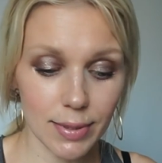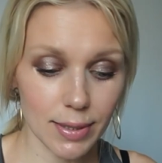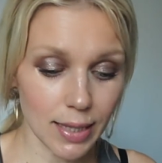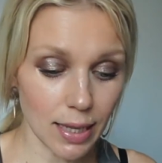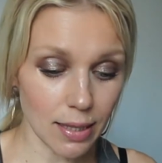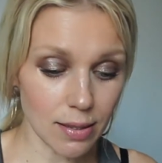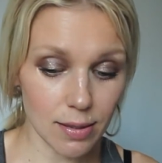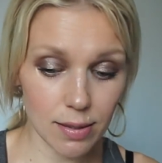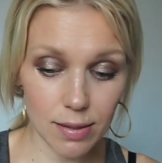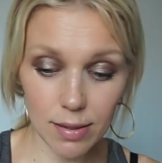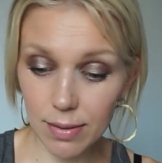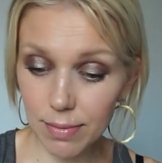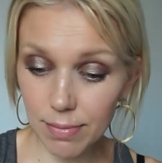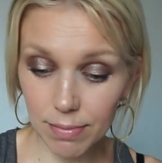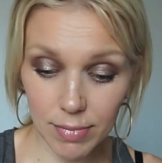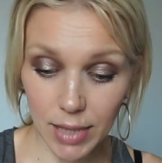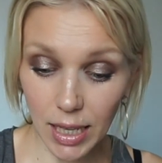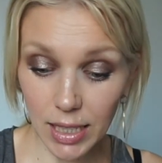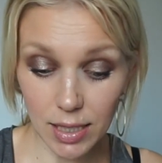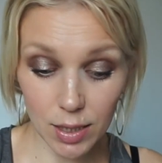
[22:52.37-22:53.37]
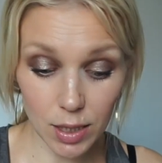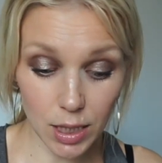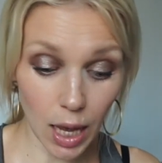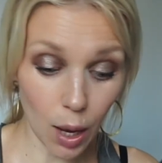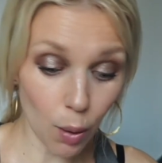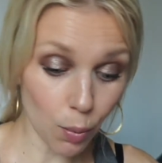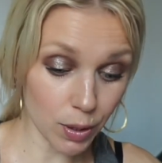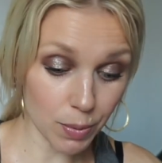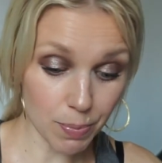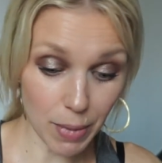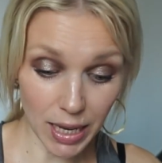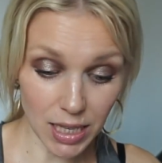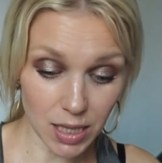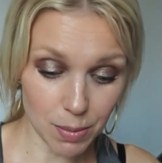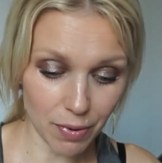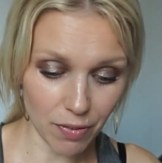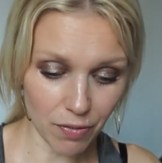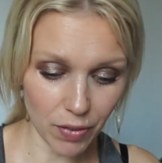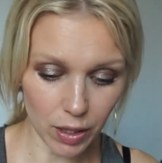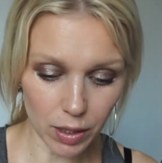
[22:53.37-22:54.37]
That's, that's how it makes
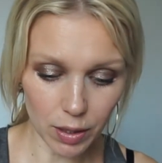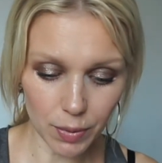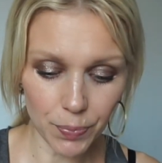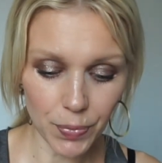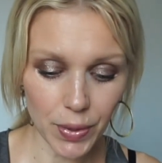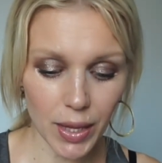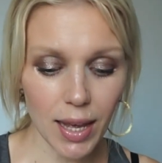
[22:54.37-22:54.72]
me feel.